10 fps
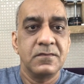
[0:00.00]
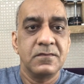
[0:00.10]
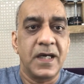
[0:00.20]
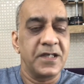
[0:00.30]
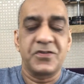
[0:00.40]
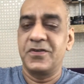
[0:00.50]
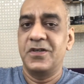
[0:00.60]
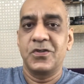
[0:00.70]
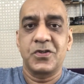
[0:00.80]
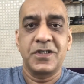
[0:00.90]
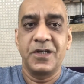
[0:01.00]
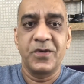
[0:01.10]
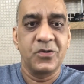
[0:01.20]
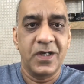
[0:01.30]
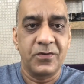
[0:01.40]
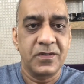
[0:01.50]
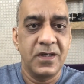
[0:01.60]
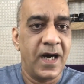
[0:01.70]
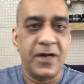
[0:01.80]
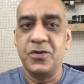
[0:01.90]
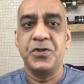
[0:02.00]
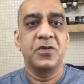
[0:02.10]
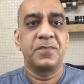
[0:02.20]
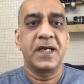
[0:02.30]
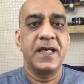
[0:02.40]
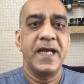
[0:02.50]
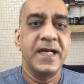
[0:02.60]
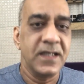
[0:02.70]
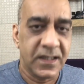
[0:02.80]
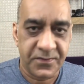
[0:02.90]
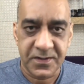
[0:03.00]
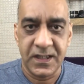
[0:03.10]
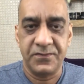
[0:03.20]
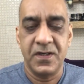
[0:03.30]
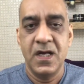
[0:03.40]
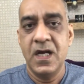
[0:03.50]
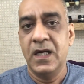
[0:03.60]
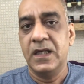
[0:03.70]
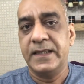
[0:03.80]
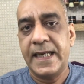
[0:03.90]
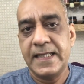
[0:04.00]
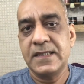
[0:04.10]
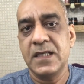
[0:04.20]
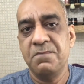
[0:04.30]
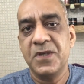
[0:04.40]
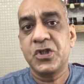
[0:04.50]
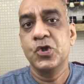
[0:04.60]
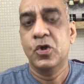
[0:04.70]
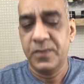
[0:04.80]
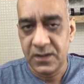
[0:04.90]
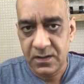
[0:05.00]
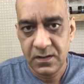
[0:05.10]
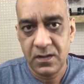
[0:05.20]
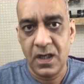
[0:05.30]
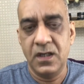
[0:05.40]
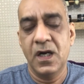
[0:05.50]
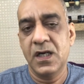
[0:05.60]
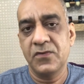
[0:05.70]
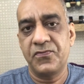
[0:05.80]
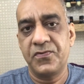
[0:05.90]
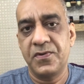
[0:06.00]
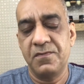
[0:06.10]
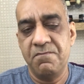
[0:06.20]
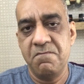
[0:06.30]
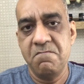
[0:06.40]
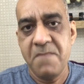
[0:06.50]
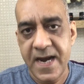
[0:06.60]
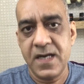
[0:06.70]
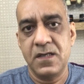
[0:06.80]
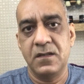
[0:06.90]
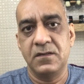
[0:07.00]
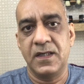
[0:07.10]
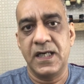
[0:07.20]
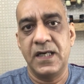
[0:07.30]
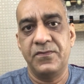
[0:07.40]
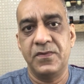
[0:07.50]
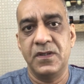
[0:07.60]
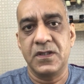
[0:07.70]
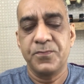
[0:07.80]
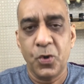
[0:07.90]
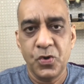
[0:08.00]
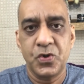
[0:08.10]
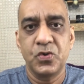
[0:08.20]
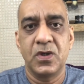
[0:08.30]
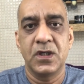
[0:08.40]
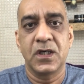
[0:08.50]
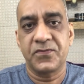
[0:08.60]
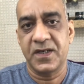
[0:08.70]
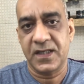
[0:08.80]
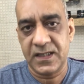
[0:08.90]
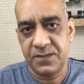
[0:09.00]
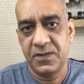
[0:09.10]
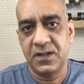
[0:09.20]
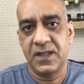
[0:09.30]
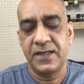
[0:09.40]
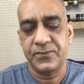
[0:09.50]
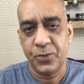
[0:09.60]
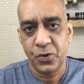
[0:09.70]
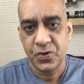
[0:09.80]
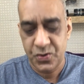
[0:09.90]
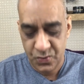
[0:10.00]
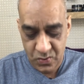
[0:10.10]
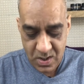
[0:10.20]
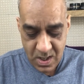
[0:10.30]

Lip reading: I can straight away go out. I don't need to apply any aftershave. That is a misnomer. A lot of men that I've spoken to, a lot of our customers that I've spoken to,